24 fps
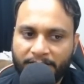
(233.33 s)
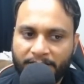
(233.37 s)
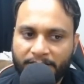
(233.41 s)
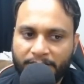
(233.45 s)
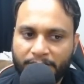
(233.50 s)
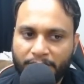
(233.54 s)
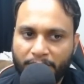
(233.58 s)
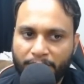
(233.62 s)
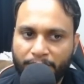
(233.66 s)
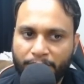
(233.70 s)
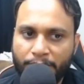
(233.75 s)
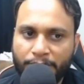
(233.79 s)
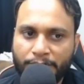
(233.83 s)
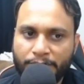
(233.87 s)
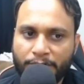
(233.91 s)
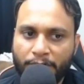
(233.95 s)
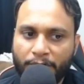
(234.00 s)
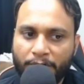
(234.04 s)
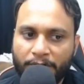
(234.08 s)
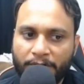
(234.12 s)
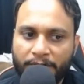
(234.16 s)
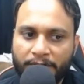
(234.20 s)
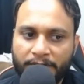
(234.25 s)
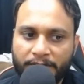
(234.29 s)
So if you
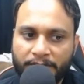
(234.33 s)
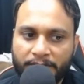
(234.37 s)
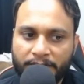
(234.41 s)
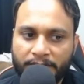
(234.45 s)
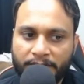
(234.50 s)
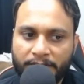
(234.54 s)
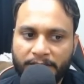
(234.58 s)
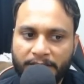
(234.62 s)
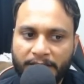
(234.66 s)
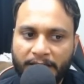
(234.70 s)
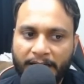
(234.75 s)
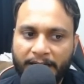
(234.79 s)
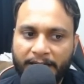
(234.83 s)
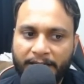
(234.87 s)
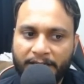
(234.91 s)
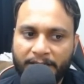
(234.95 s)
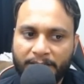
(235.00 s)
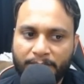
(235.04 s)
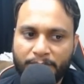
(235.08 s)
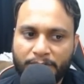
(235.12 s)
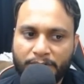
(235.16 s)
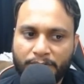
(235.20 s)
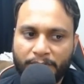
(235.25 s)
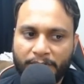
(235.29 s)
sort the
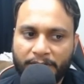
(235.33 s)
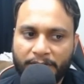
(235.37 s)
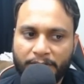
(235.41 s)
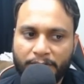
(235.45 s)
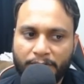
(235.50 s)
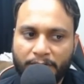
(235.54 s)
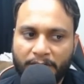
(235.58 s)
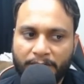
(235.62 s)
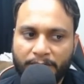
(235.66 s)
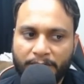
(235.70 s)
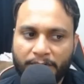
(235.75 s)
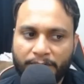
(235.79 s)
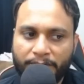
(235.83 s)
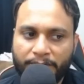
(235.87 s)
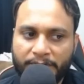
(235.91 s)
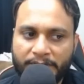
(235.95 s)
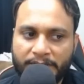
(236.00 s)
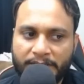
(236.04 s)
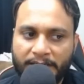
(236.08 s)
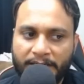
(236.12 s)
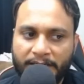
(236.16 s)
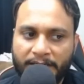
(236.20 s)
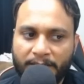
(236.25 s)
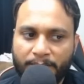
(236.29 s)
items where you have the
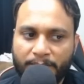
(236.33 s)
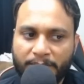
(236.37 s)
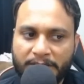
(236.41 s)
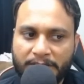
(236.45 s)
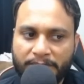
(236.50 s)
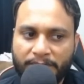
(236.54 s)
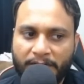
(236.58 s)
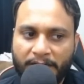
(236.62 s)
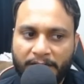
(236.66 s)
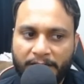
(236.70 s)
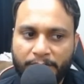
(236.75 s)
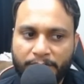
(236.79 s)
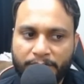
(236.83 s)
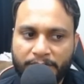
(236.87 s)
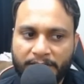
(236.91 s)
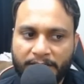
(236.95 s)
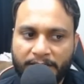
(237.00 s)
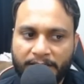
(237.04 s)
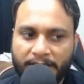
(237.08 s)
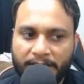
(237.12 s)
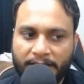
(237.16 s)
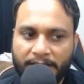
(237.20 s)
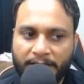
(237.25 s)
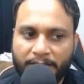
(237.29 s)
first item as value,
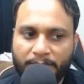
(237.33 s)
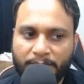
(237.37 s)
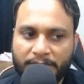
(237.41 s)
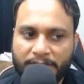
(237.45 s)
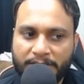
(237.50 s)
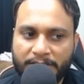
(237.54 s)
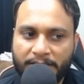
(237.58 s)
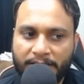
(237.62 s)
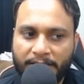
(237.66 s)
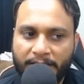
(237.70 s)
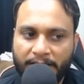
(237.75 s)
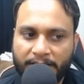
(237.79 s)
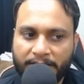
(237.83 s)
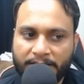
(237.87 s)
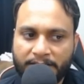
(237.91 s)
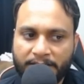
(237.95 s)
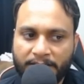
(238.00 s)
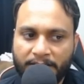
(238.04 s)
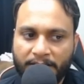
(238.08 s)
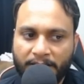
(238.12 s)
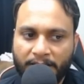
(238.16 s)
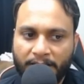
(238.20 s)
second item as index,